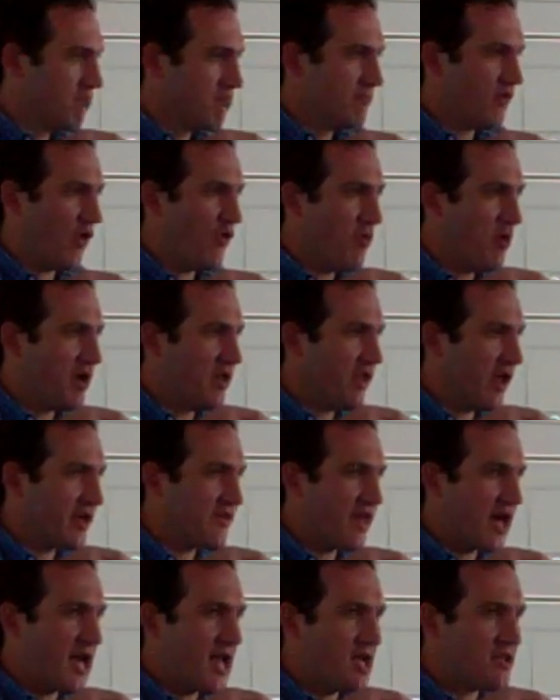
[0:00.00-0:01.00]
Does everybody
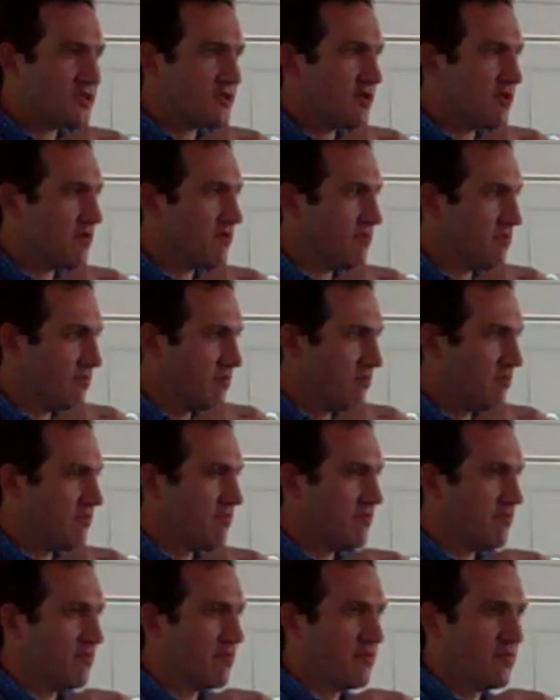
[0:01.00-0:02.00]
like that answer?
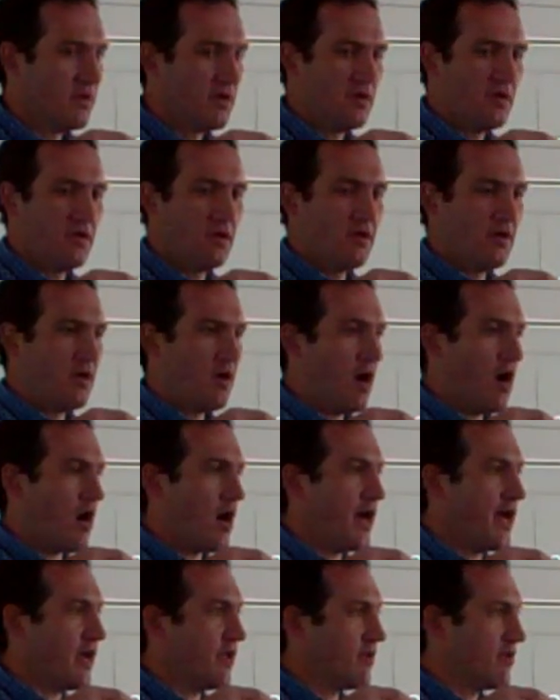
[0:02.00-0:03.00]
All
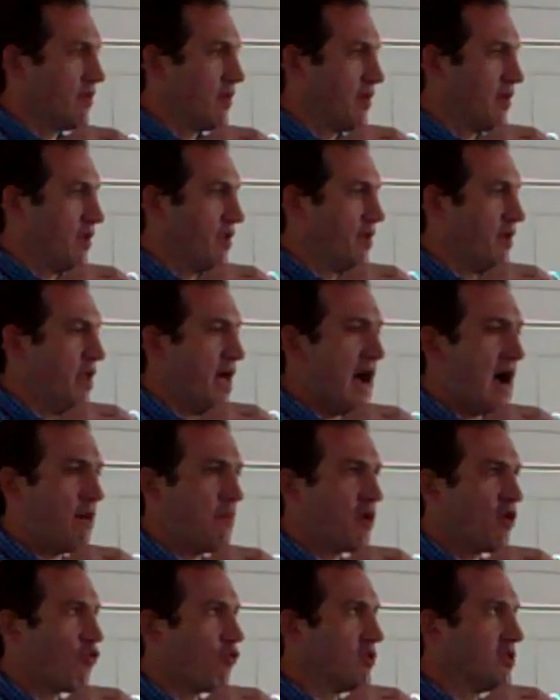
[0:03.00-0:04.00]
right. Now
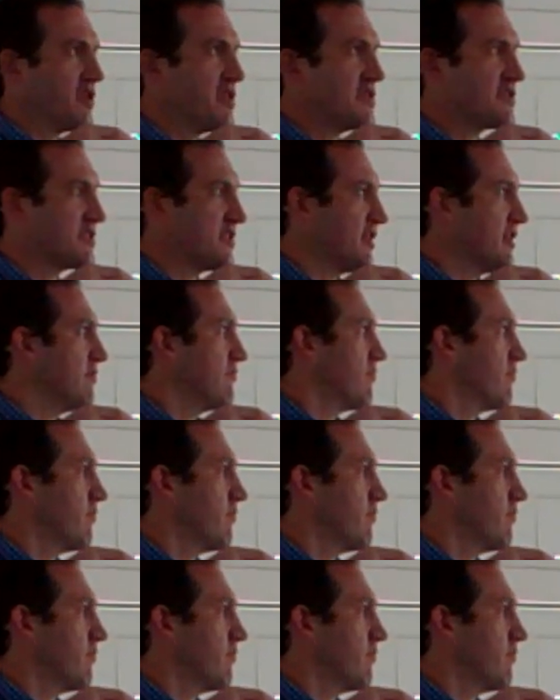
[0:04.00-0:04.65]
I'm going to release it.